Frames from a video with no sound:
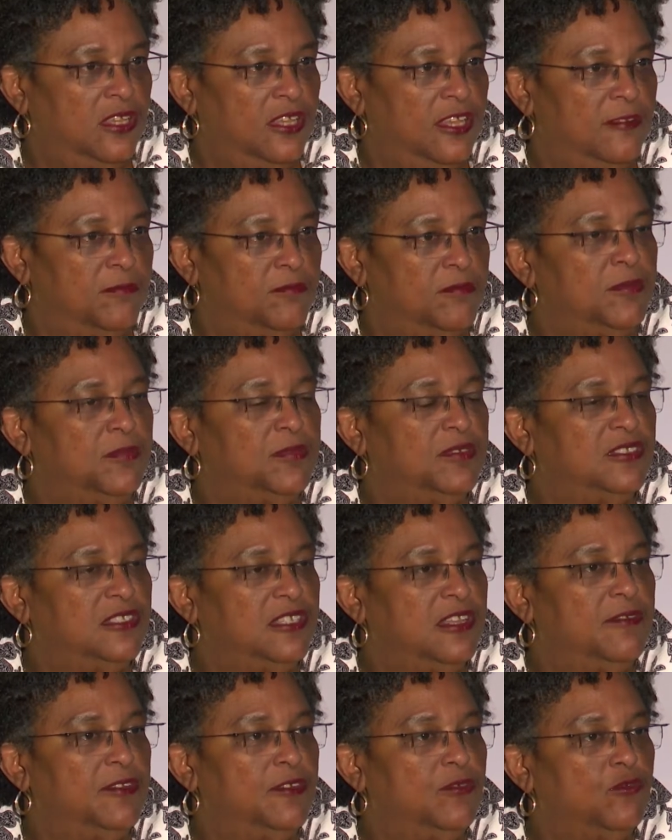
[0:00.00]
in people's
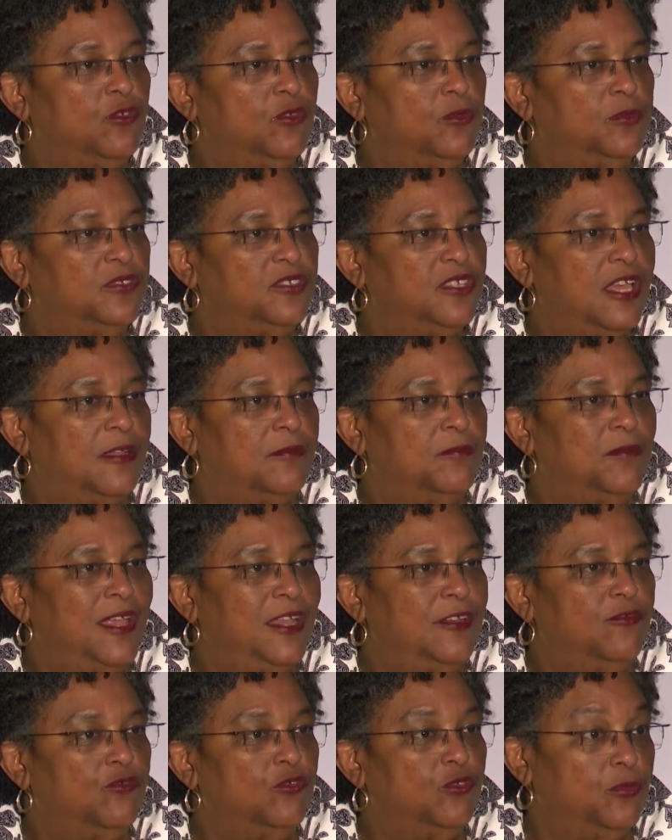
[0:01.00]
living rooms and
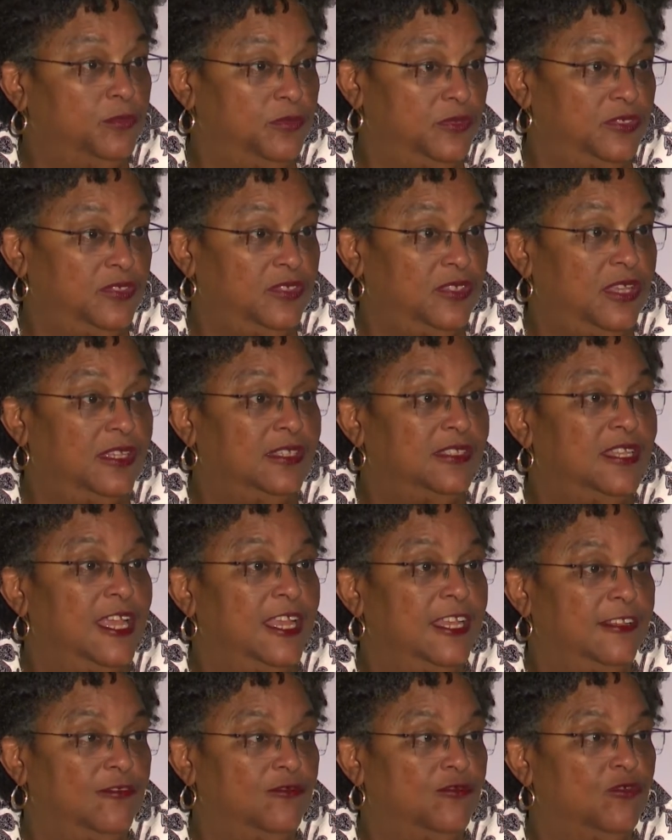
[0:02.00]
bedrooms and
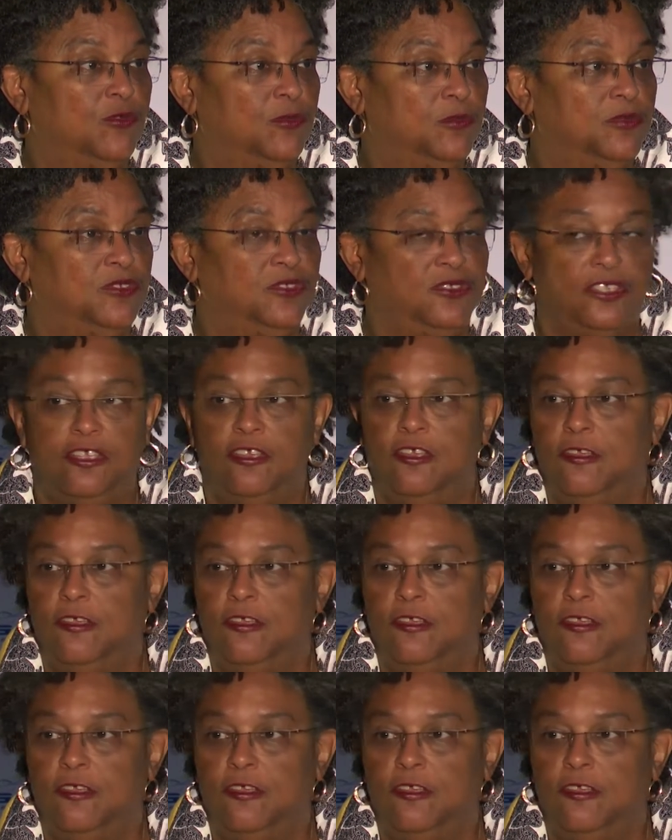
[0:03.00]
dining rooms